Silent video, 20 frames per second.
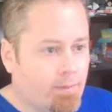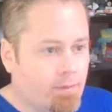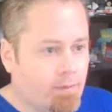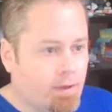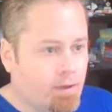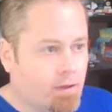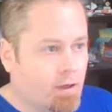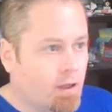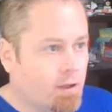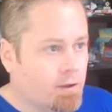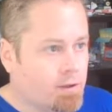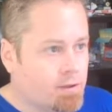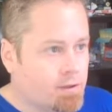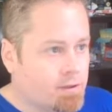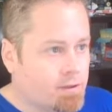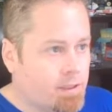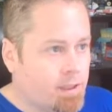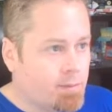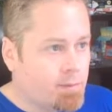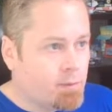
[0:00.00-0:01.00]
the dollar
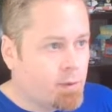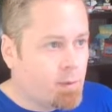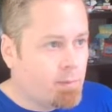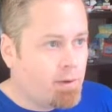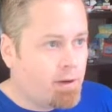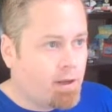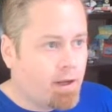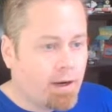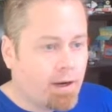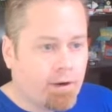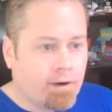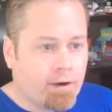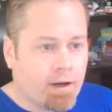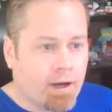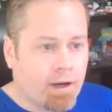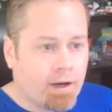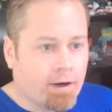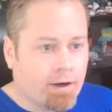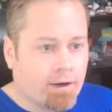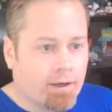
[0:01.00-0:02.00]
just keeps ripping higher and
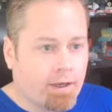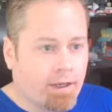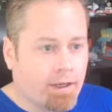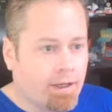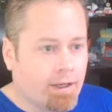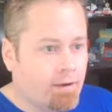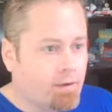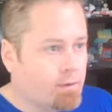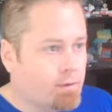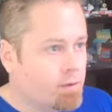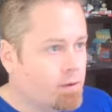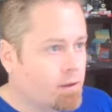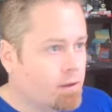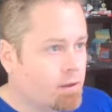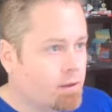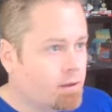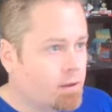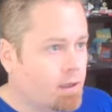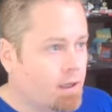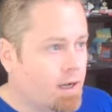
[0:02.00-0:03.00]
higher, and
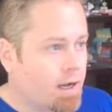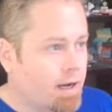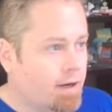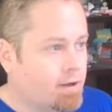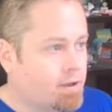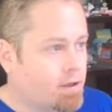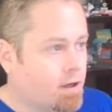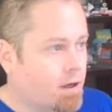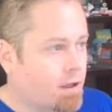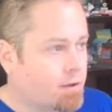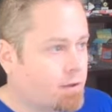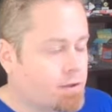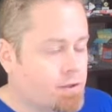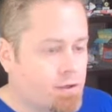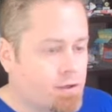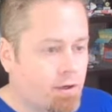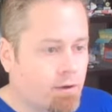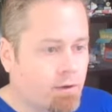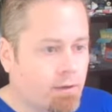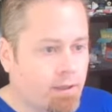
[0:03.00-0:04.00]
a higher dollar is
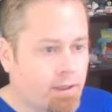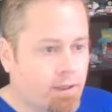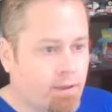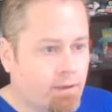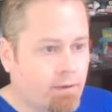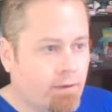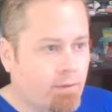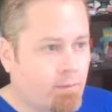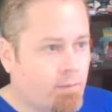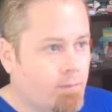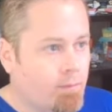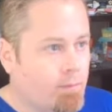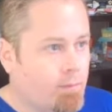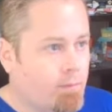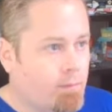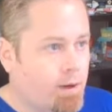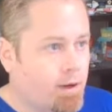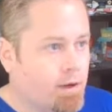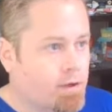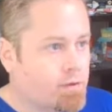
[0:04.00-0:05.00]
generally
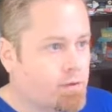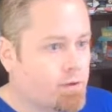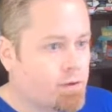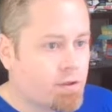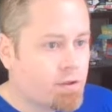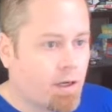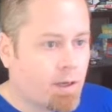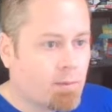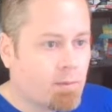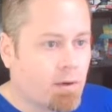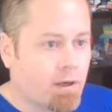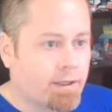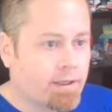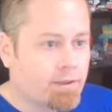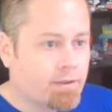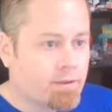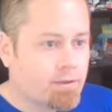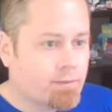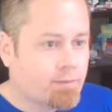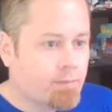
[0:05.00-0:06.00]
bearish for stock
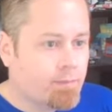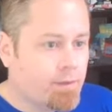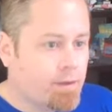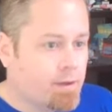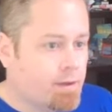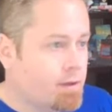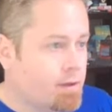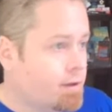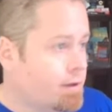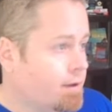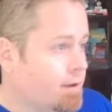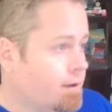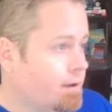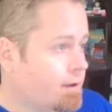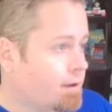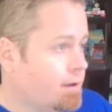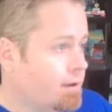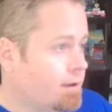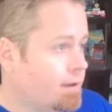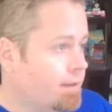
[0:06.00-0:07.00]
markets.
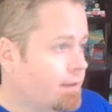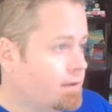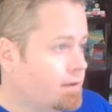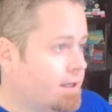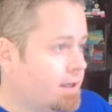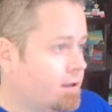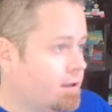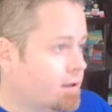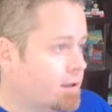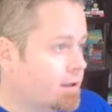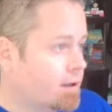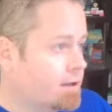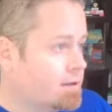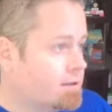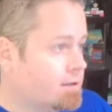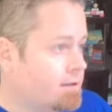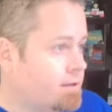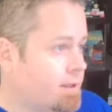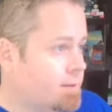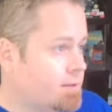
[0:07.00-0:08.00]
And then taking a look at our
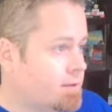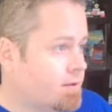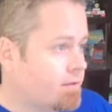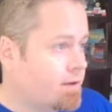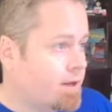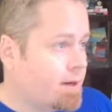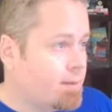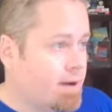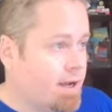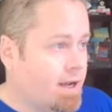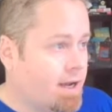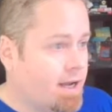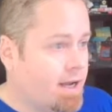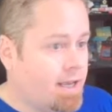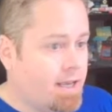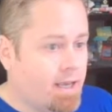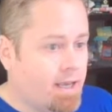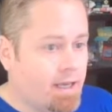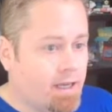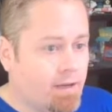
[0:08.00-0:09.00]
tips divided by
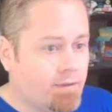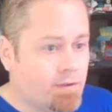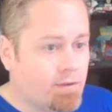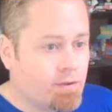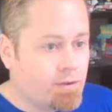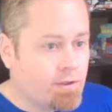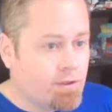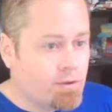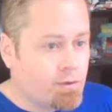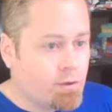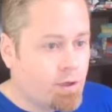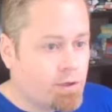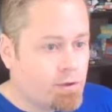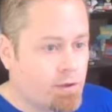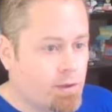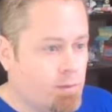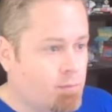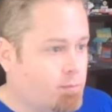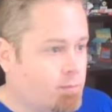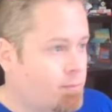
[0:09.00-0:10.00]
IEF, so this is
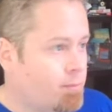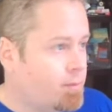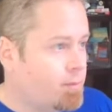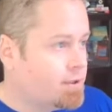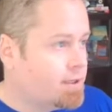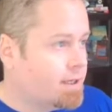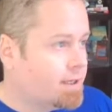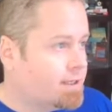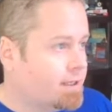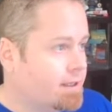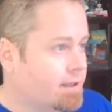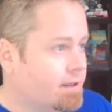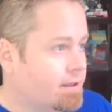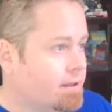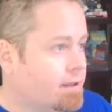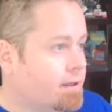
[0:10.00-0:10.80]
Treasury protected